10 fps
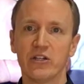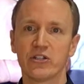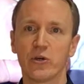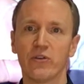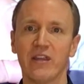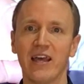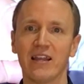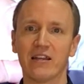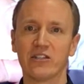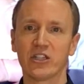so
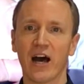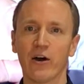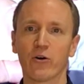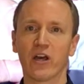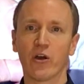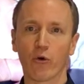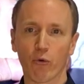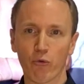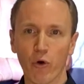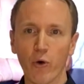the child can
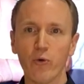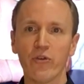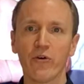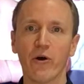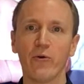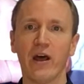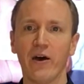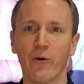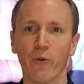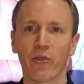grow their own
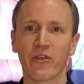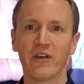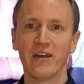health.